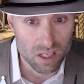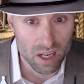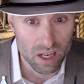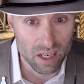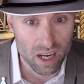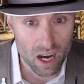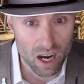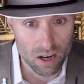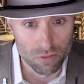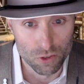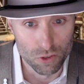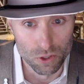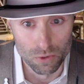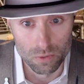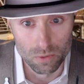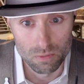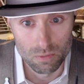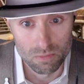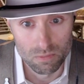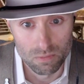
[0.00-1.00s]
take out of
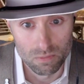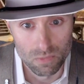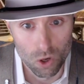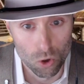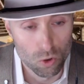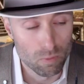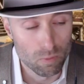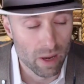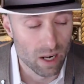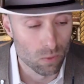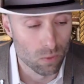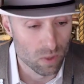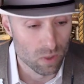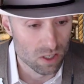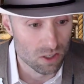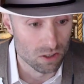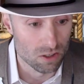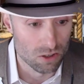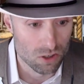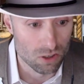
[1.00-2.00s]
you, Old Man
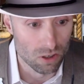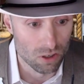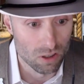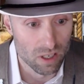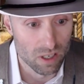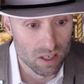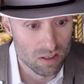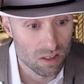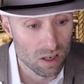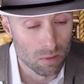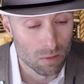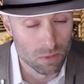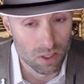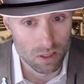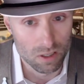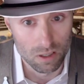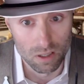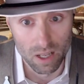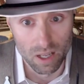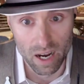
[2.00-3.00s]
Winter certainly has come
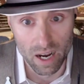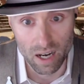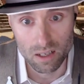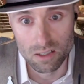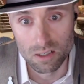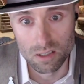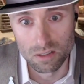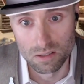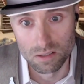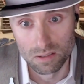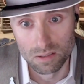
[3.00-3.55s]
to collect.